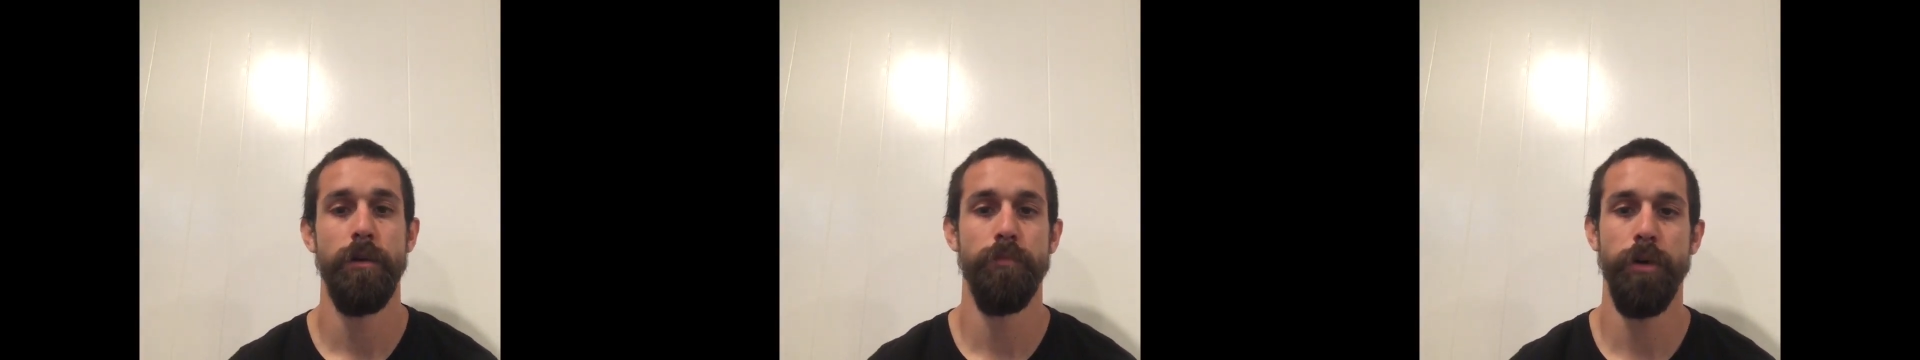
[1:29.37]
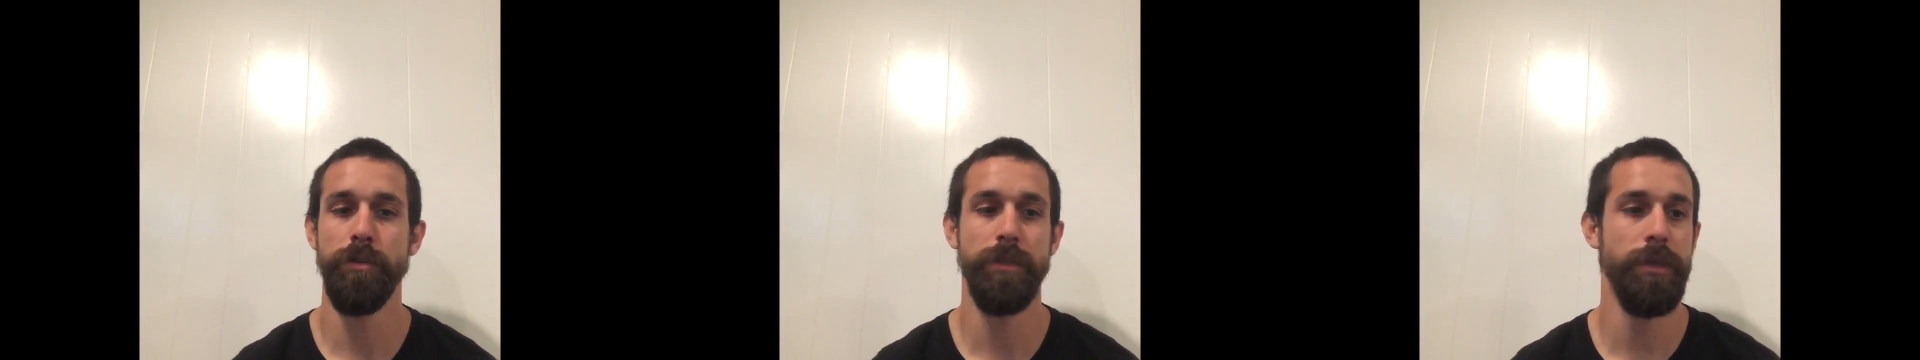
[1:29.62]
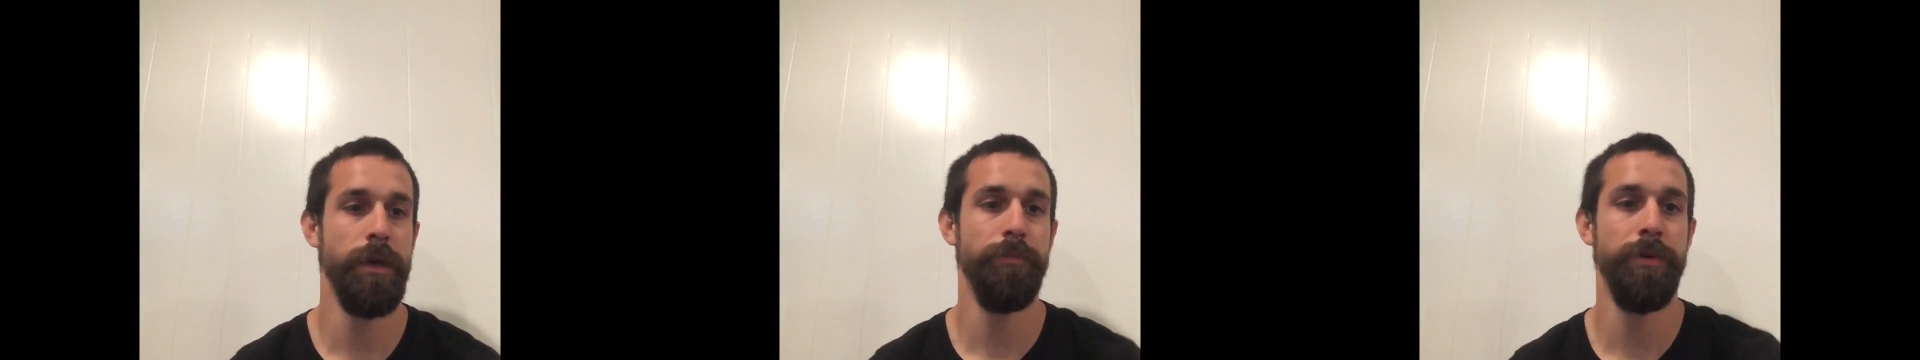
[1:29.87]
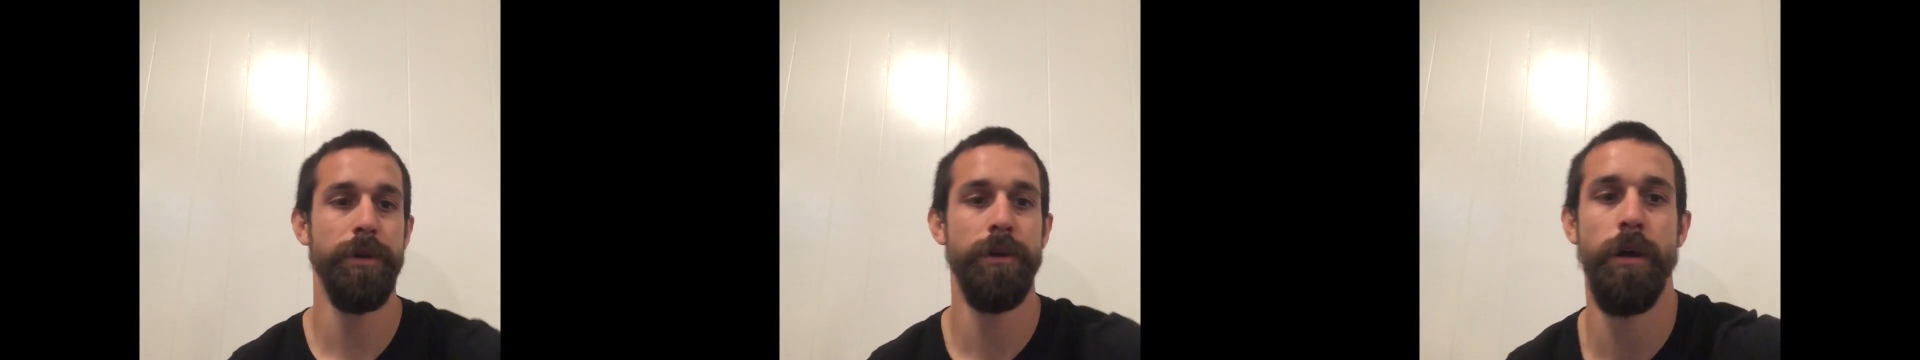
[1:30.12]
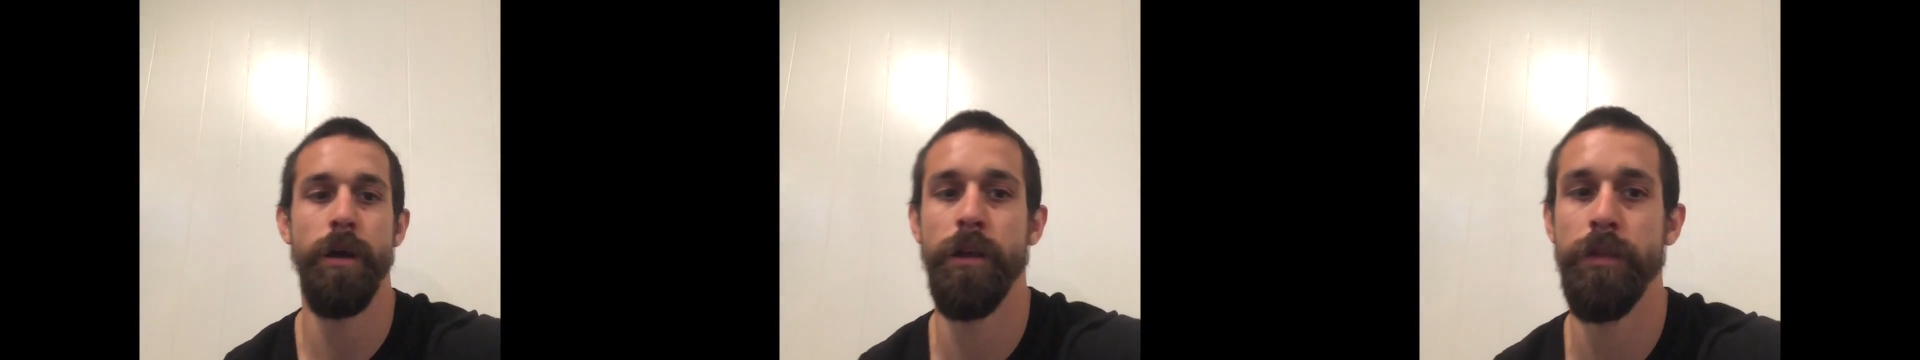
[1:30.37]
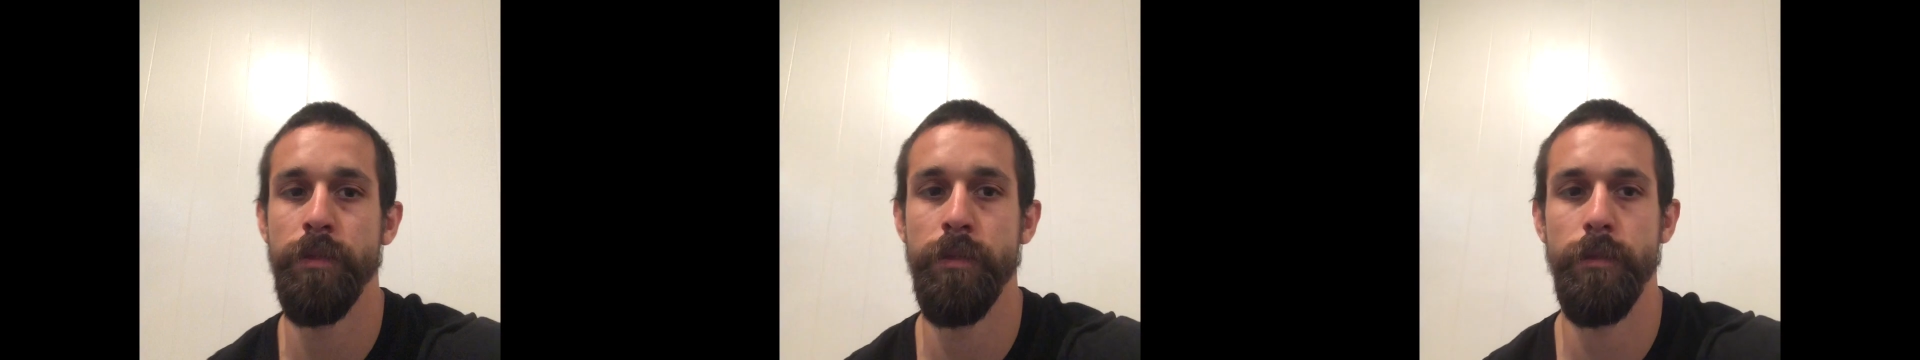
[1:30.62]
post it up here
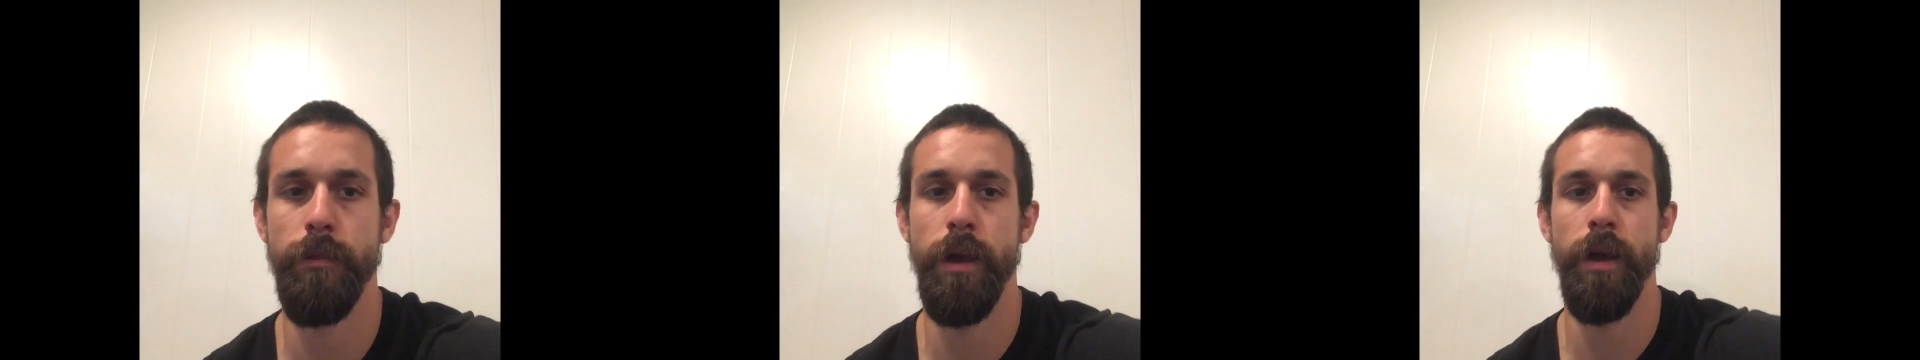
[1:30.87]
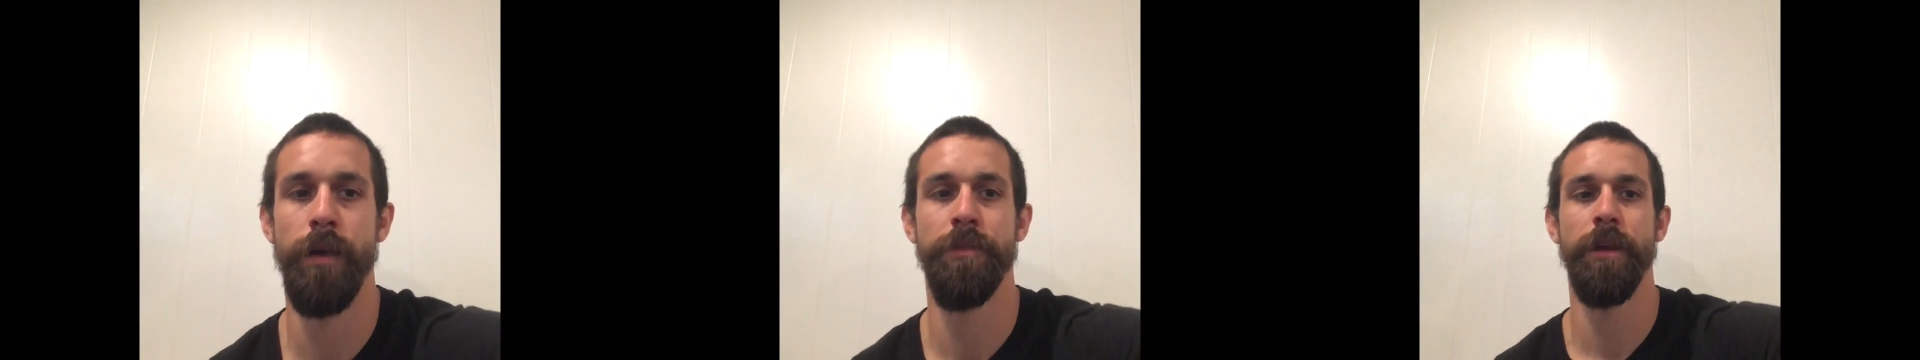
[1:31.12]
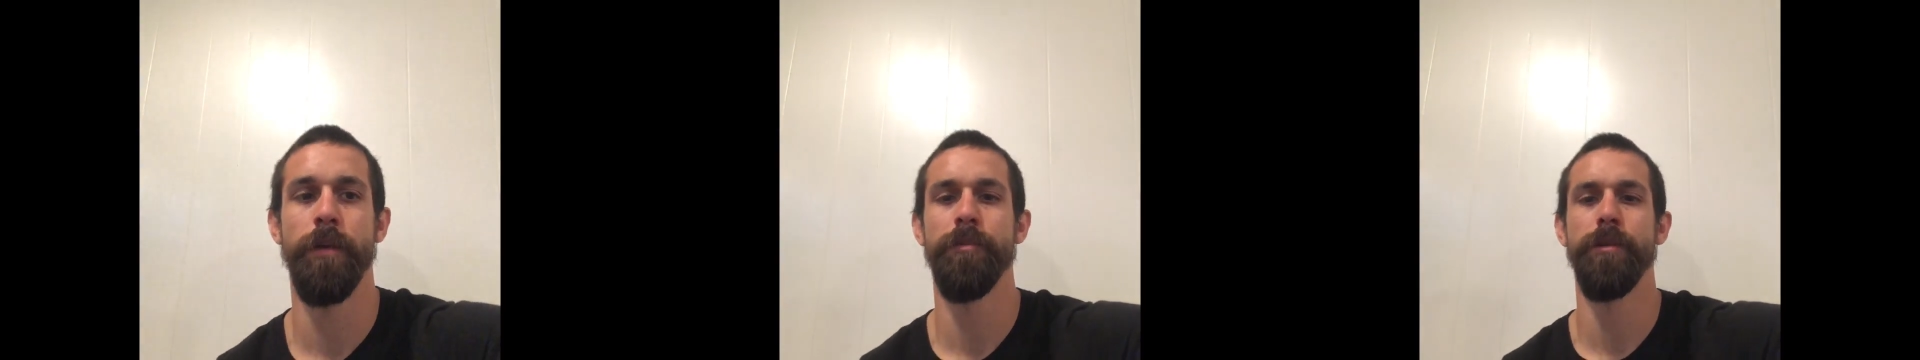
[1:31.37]
on, I think I'm